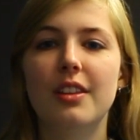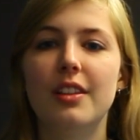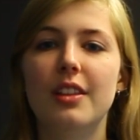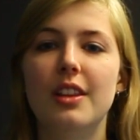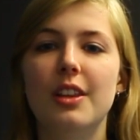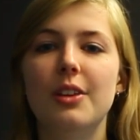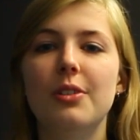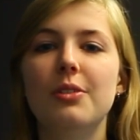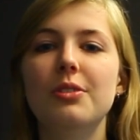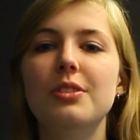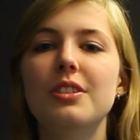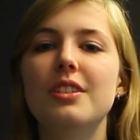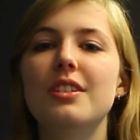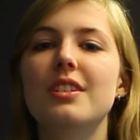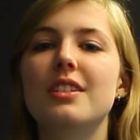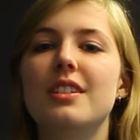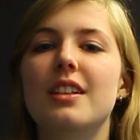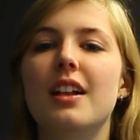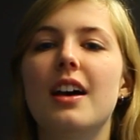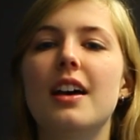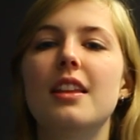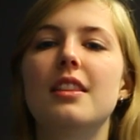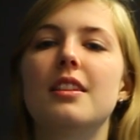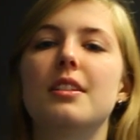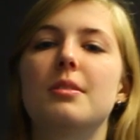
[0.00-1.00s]
The audience
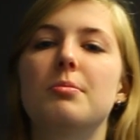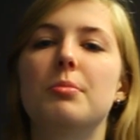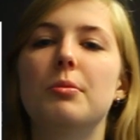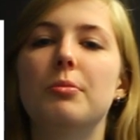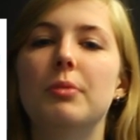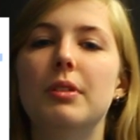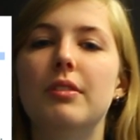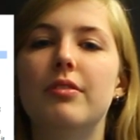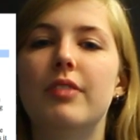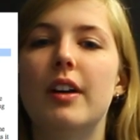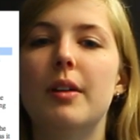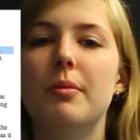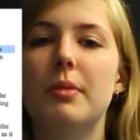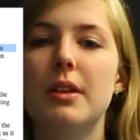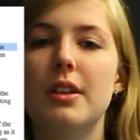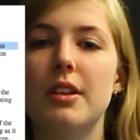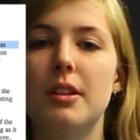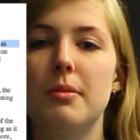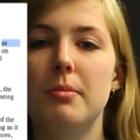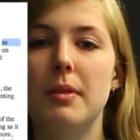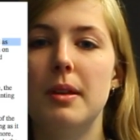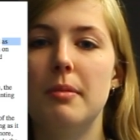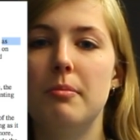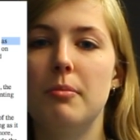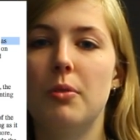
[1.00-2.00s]
liked this, but we felt we could
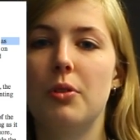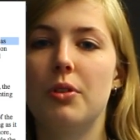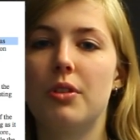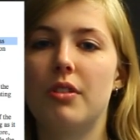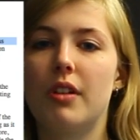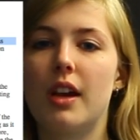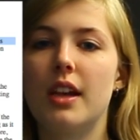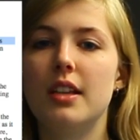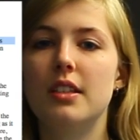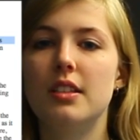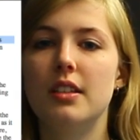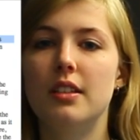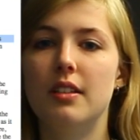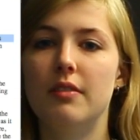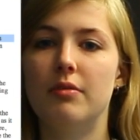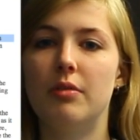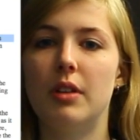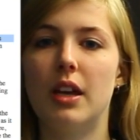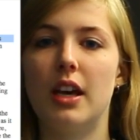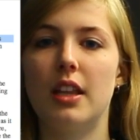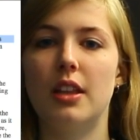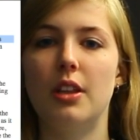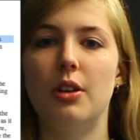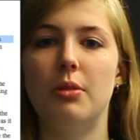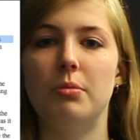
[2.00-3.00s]
have been more creative if
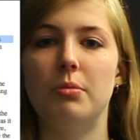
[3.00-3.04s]
we had the